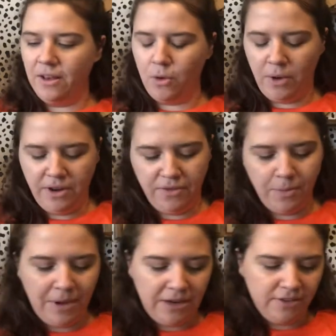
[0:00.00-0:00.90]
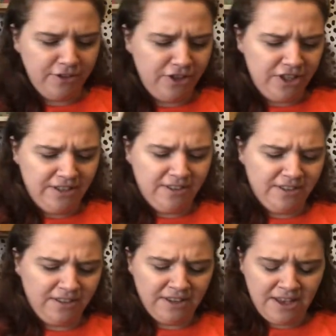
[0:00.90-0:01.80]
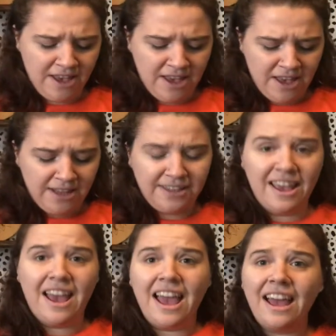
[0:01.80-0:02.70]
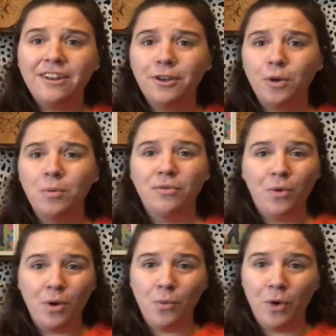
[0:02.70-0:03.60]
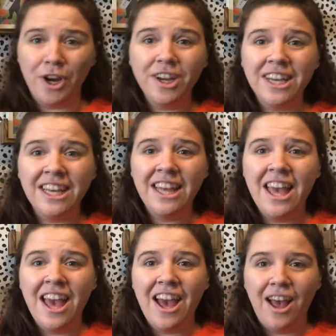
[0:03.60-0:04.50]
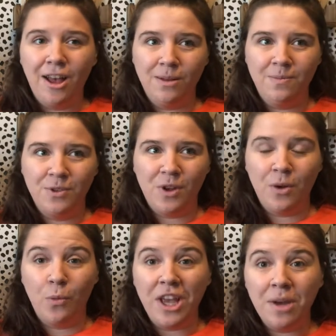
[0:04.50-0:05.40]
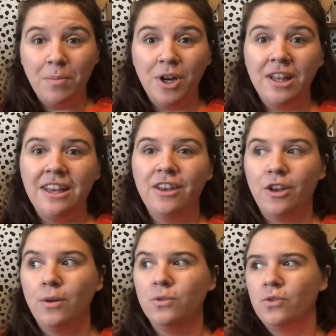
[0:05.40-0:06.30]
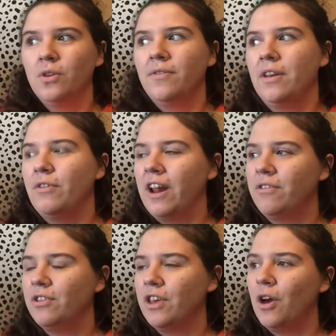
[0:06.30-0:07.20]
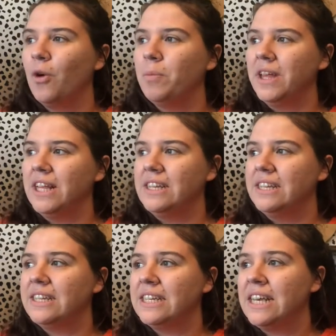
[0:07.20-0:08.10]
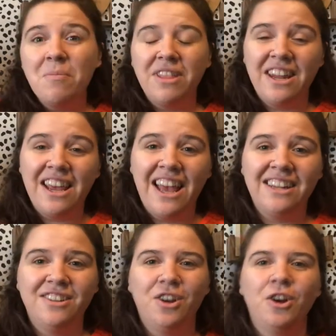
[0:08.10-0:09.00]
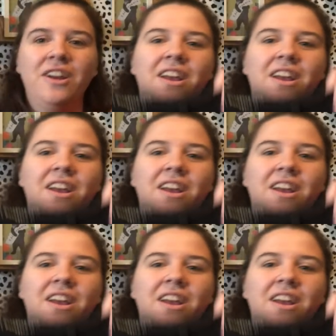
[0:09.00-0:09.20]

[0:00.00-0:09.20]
quite a few pairs of jeans this day. I had to go before work. So I had to wake up early and go sort of like right after they opened, but then I had to hurry